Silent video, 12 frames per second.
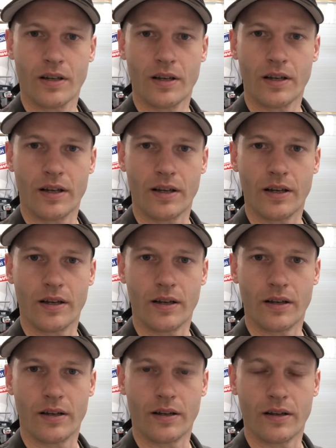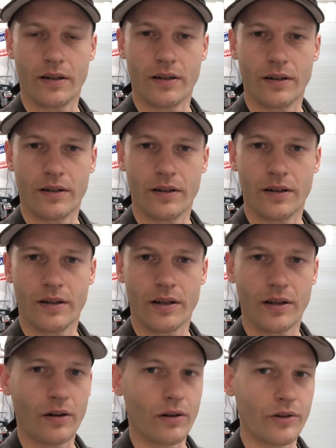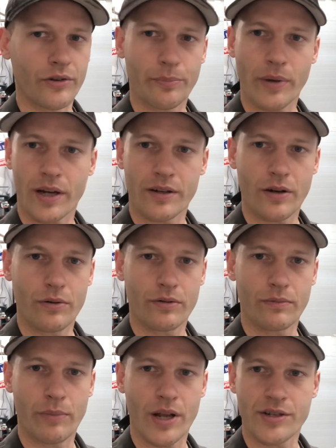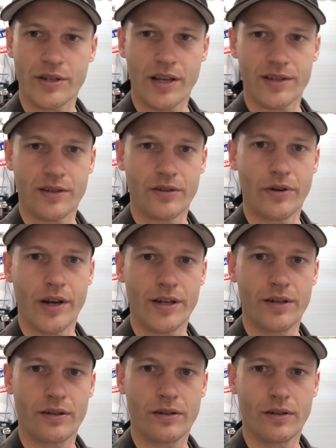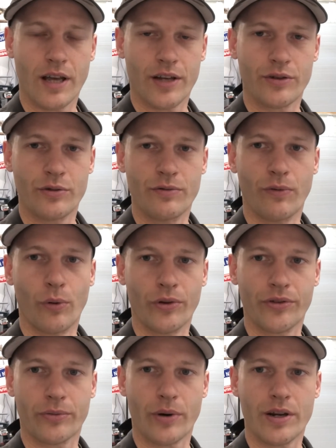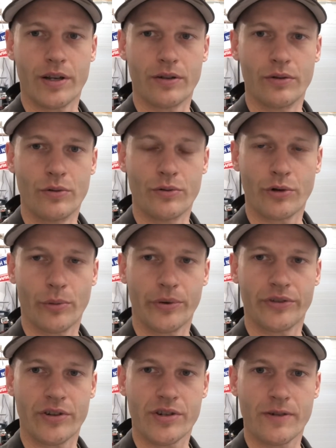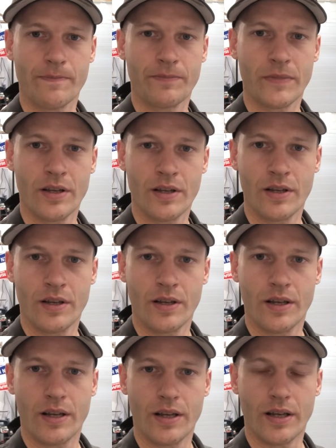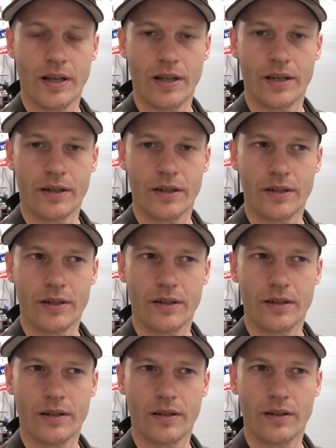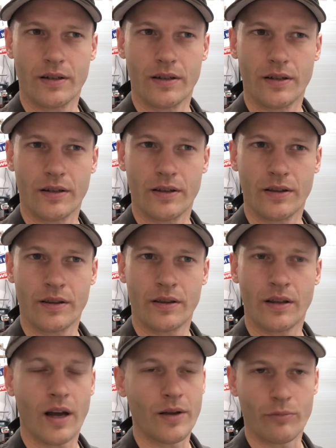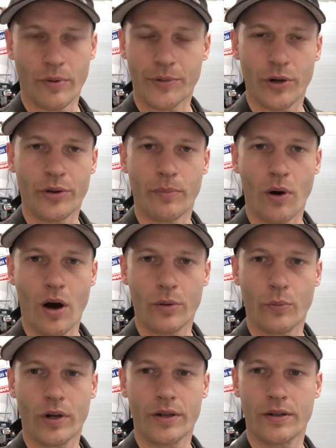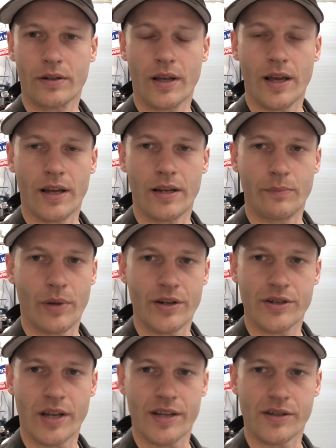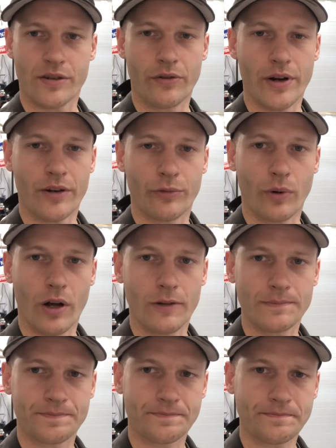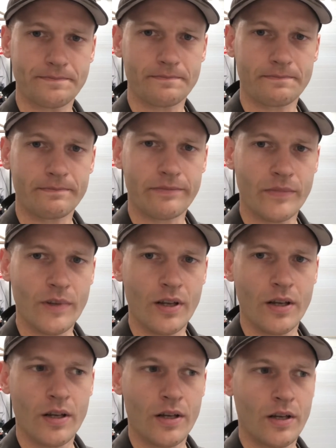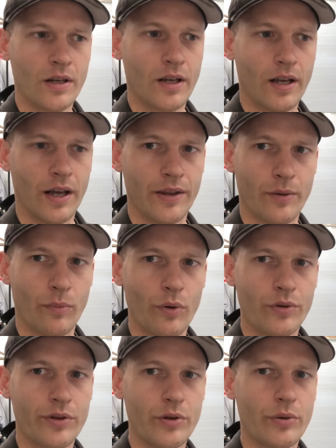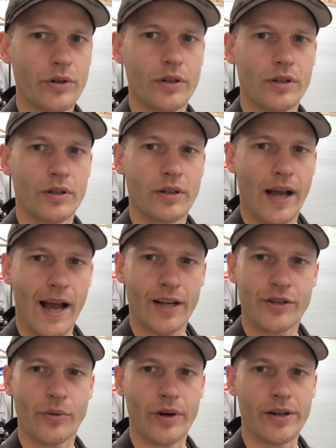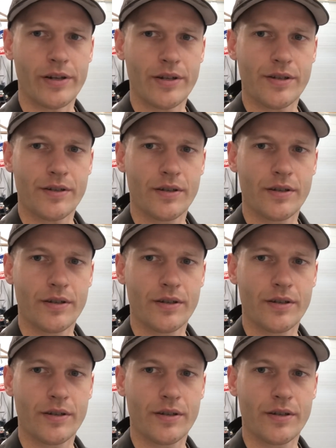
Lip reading: and it all spec'd out, bench tested great, had 2 volts right at neutral position, and I ripped out the bottom one and it bench tested great as well. And they're both newer actuators.